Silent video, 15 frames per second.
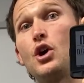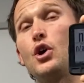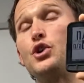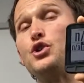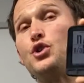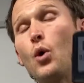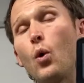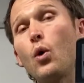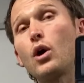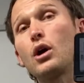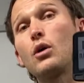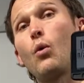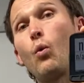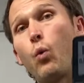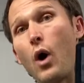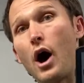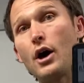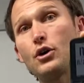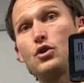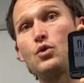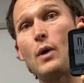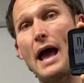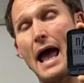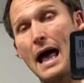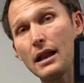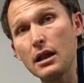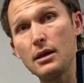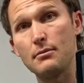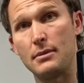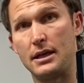your Wahoo
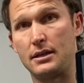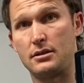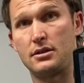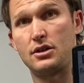Elemnt